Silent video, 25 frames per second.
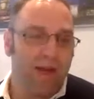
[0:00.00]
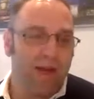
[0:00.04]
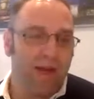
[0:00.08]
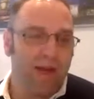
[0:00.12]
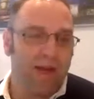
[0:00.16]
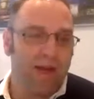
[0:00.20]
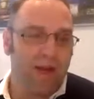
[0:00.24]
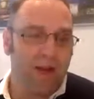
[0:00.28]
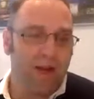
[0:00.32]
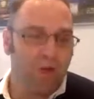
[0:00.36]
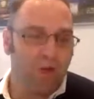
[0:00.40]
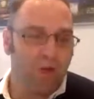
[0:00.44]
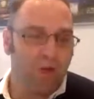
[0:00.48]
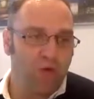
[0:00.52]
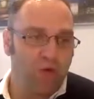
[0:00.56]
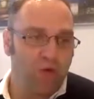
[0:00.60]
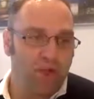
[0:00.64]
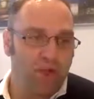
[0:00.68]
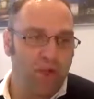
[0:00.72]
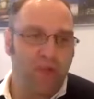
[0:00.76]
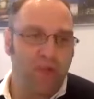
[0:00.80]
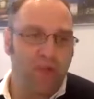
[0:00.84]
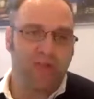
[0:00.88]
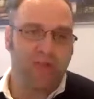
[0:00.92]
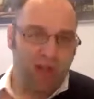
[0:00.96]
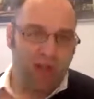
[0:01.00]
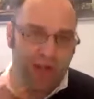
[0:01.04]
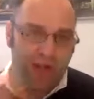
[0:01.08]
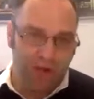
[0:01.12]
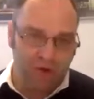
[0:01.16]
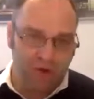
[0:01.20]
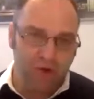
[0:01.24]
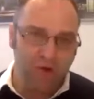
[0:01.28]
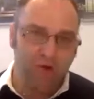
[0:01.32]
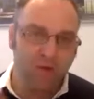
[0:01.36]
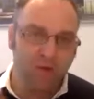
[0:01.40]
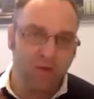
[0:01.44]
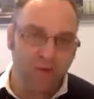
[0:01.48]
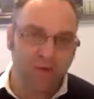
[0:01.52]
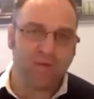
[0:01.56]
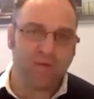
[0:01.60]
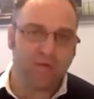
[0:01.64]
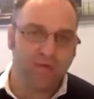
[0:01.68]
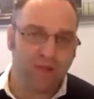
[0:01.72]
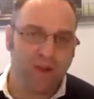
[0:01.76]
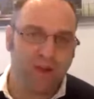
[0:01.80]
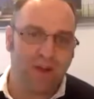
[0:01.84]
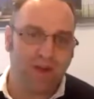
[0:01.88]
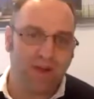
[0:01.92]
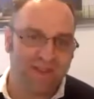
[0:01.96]
And of course, it gets a lot of news
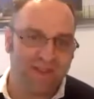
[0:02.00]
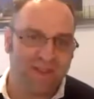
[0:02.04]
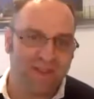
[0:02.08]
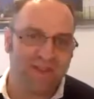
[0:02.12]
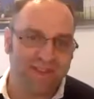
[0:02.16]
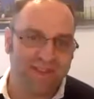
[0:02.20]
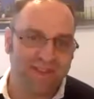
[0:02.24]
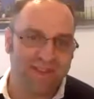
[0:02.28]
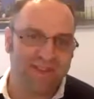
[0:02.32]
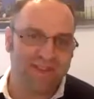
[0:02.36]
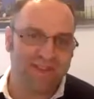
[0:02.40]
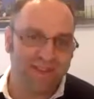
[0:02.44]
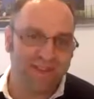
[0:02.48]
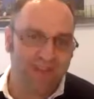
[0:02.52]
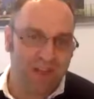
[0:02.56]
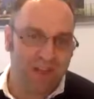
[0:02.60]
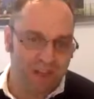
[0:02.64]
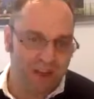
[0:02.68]
because it's